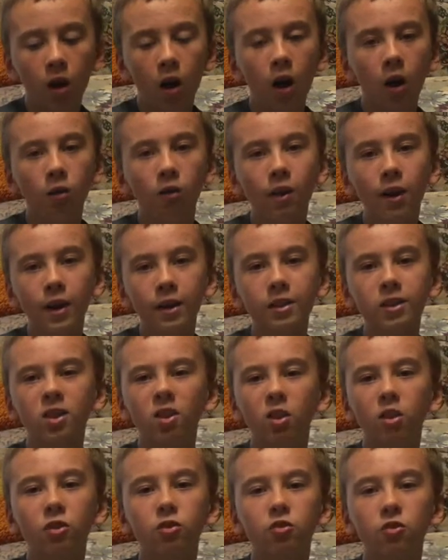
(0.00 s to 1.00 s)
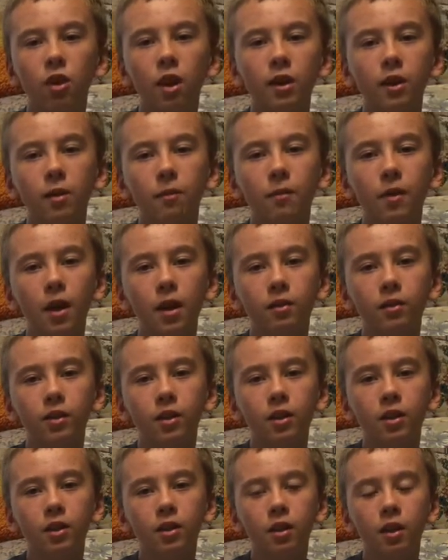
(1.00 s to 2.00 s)
Eraser is
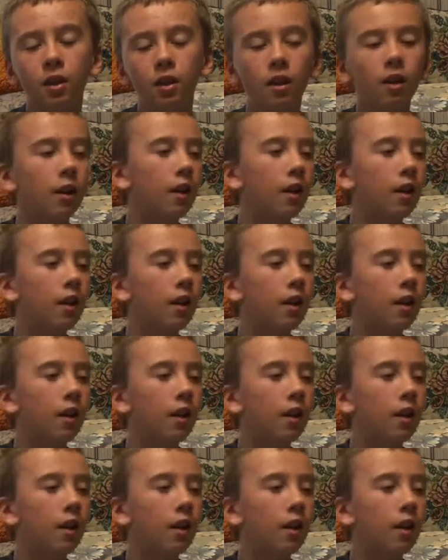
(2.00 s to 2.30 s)
recommended